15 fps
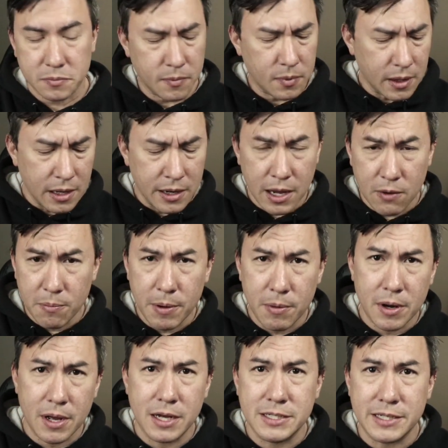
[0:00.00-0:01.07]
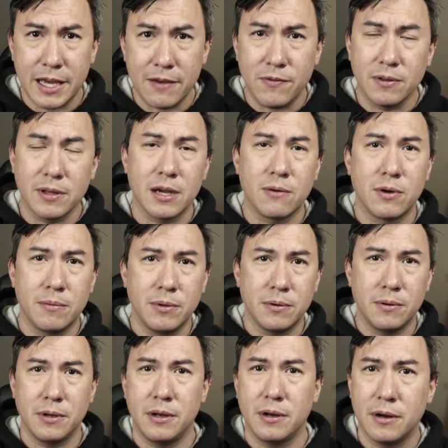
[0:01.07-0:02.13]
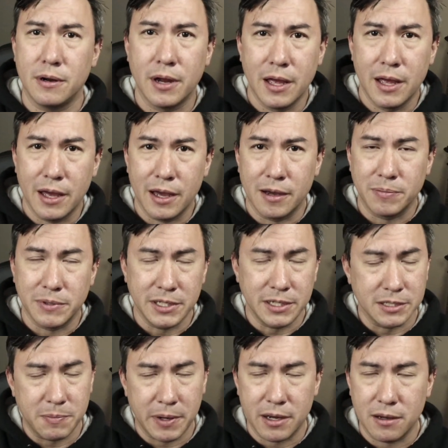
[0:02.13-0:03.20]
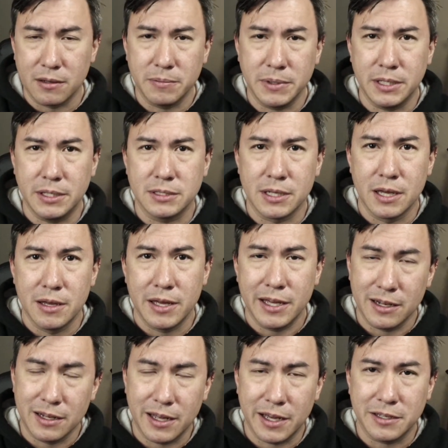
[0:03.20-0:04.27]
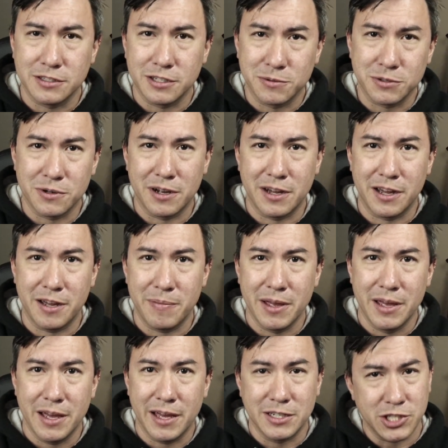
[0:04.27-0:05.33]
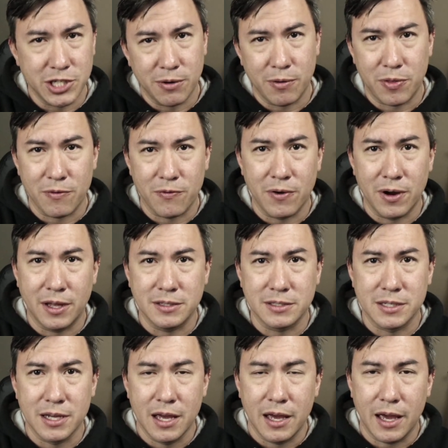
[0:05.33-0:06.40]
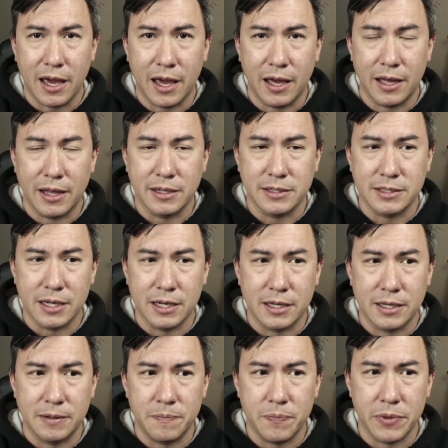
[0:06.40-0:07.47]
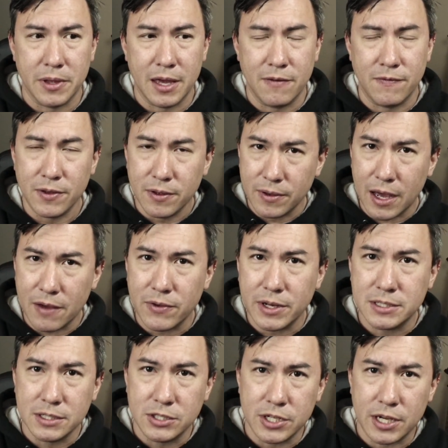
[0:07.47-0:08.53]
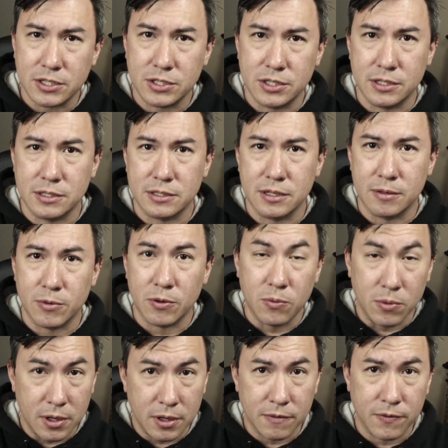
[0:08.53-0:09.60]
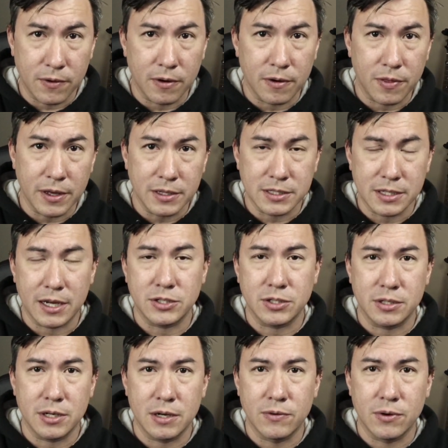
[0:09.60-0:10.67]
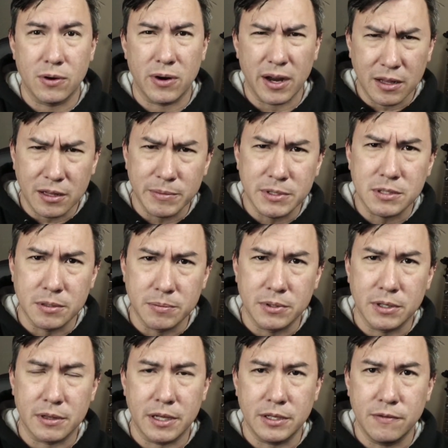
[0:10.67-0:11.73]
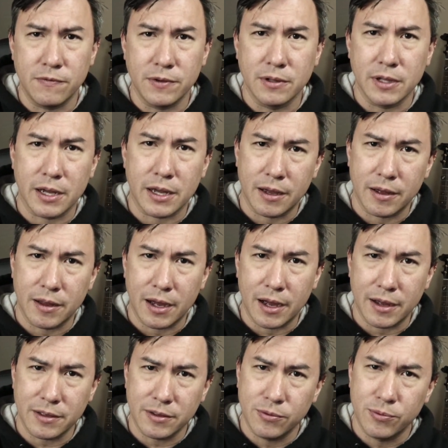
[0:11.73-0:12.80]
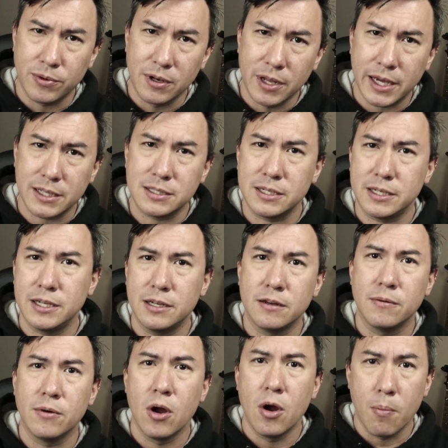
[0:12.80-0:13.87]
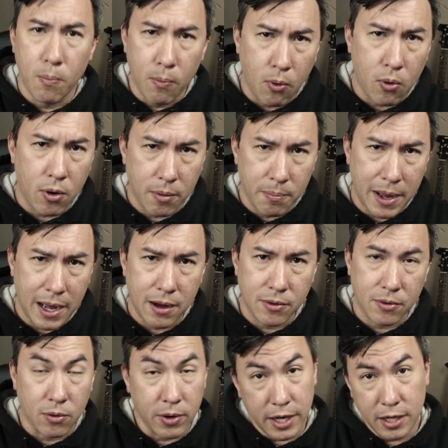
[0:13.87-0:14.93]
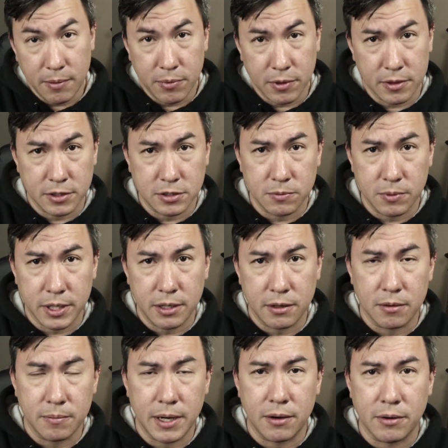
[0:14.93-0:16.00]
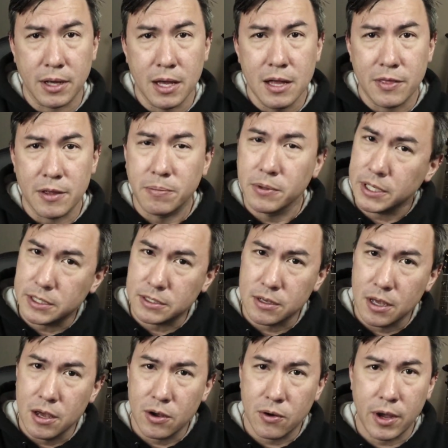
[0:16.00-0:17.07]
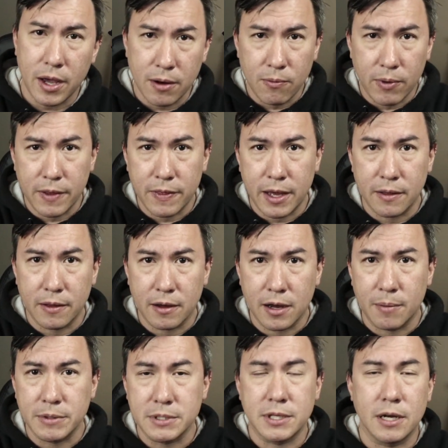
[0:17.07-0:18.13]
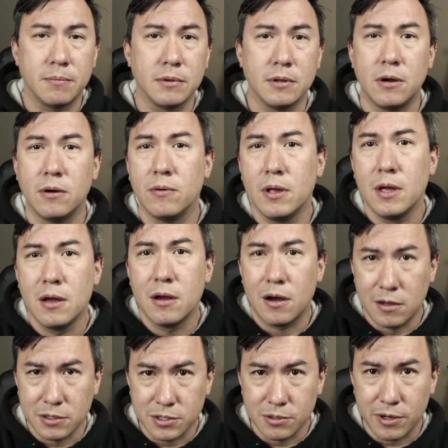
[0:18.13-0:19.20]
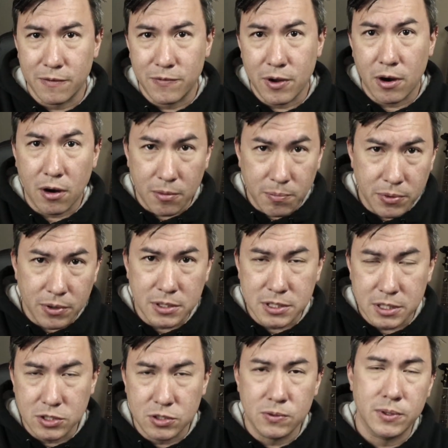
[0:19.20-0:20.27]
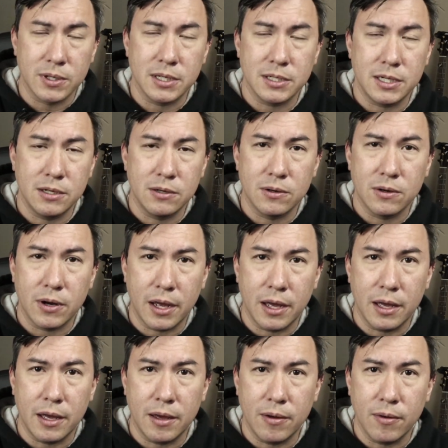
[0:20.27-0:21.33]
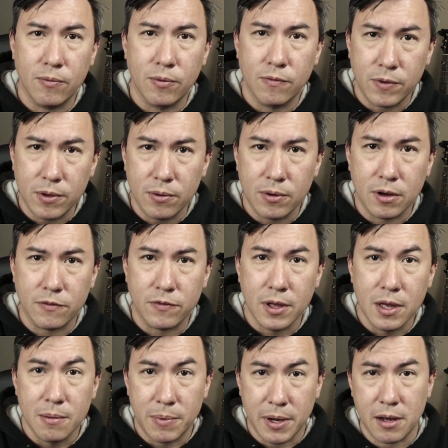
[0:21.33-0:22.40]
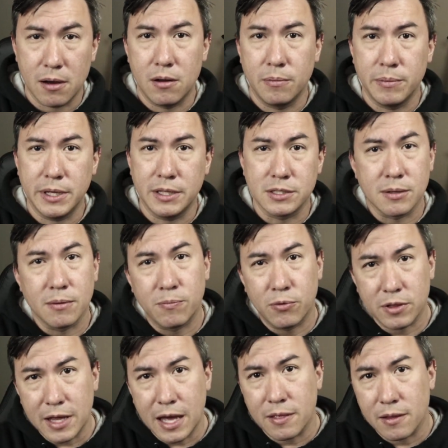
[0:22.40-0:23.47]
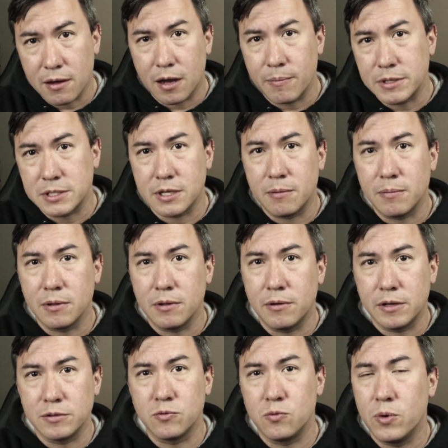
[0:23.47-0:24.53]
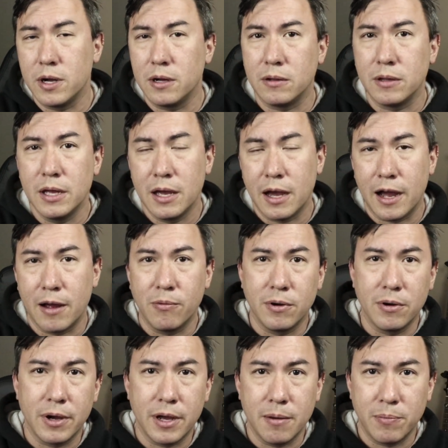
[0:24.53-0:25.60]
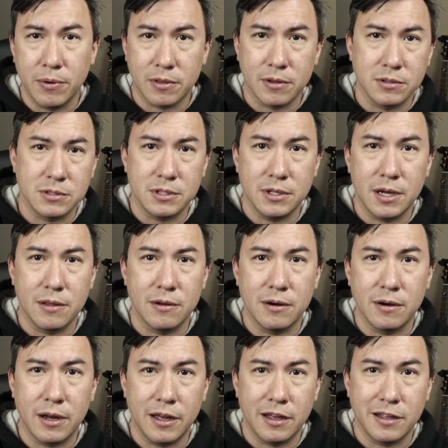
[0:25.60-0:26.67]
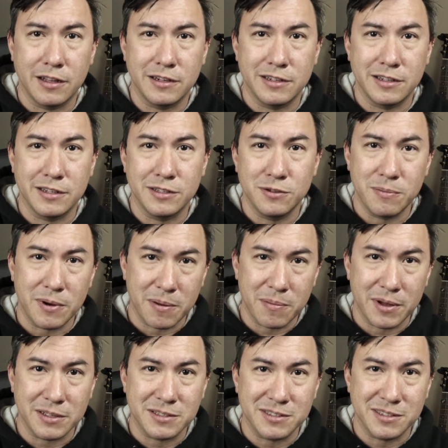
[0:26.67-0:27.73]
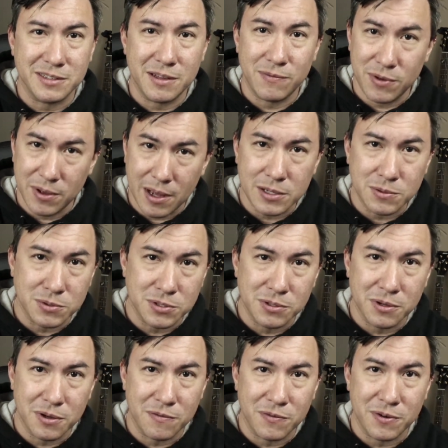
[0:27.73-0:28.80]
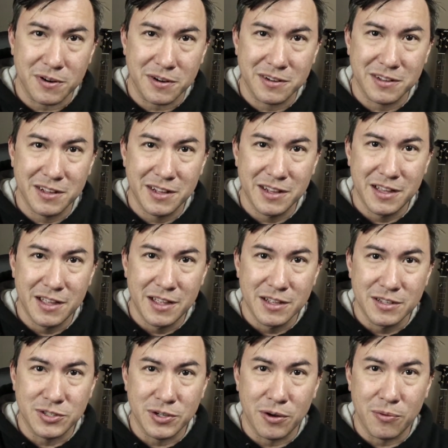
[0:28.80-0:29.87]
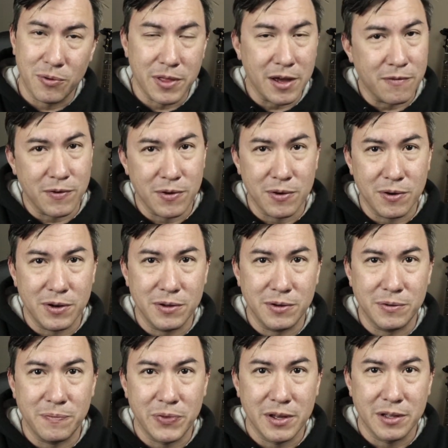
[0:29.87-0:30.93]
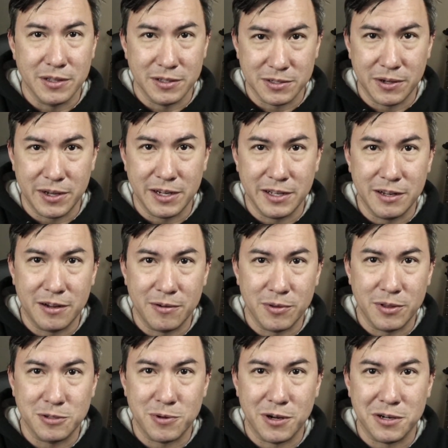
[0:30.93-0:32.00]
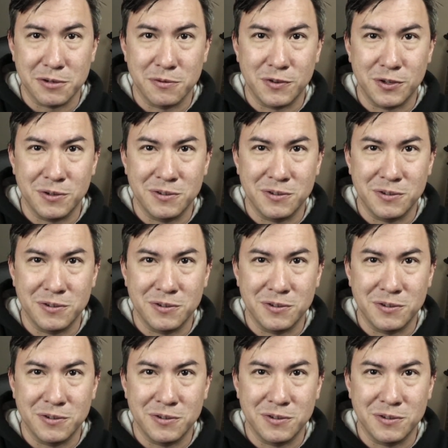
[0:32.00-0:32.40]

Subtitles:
Now remember, guys, if you like what I'm doing here, please, by all means, hit like, subscribe, and share with your friends. And if you have any suggestions, number one, for things that I should cover or elements of the book that you feel like you would like to hear more about, or any book that you want to hear about, then please go ahead and write that in the comments down below. Also, if there are books that you want to hear a review of, by all means, put that in the comments down below as well. I will go ahead and put those together and do my best to give you guys what you're looking for. So, without further ado, let's go ahead and get on with this product review.